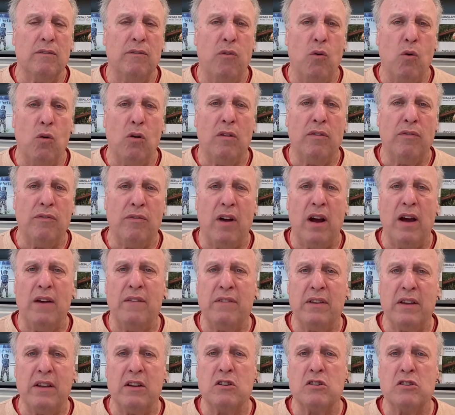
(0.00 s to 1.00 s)
4 or
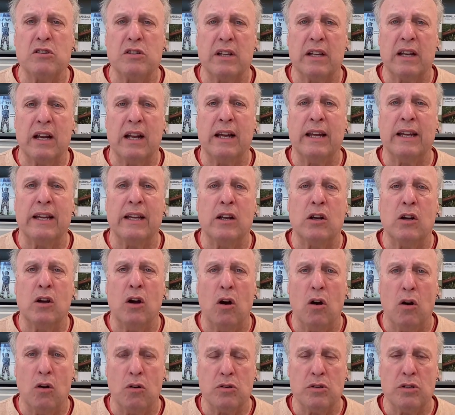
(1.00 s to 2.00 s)
5 years that I
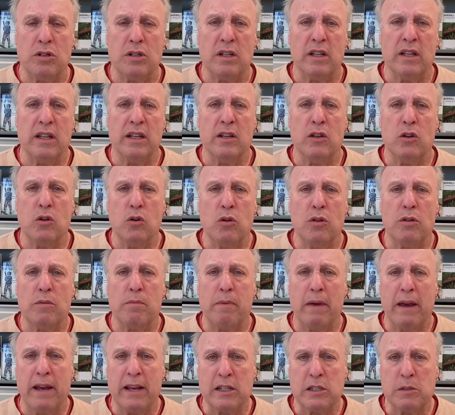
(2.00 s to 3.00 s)
coached in youth
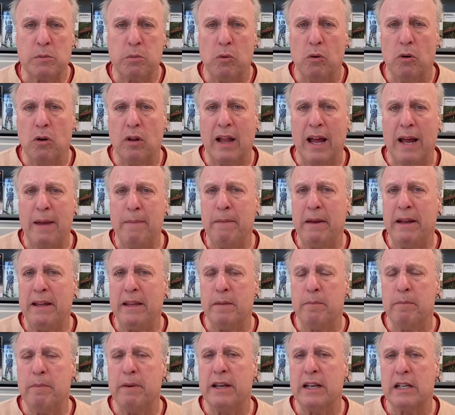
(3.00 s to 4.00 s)
baseball, I
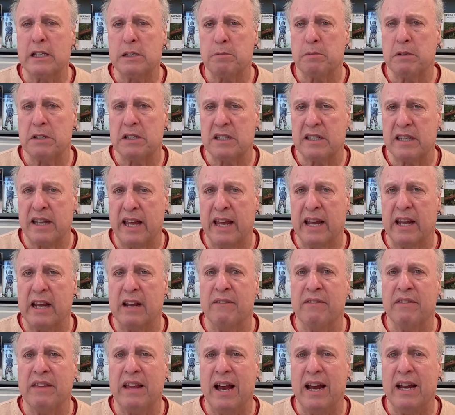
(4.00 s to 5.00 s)
made the biggest mistake
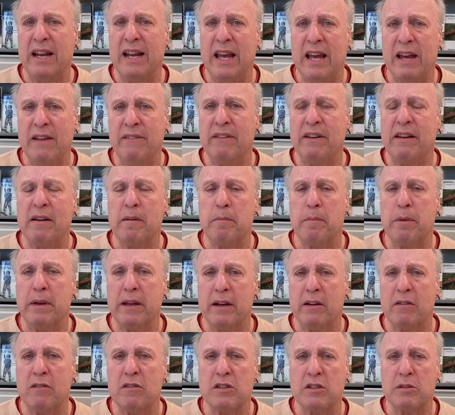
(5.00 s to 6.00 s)
of not having a
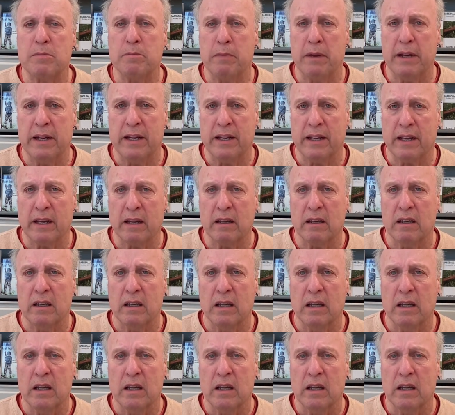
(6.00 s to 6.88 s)
parents' meeting.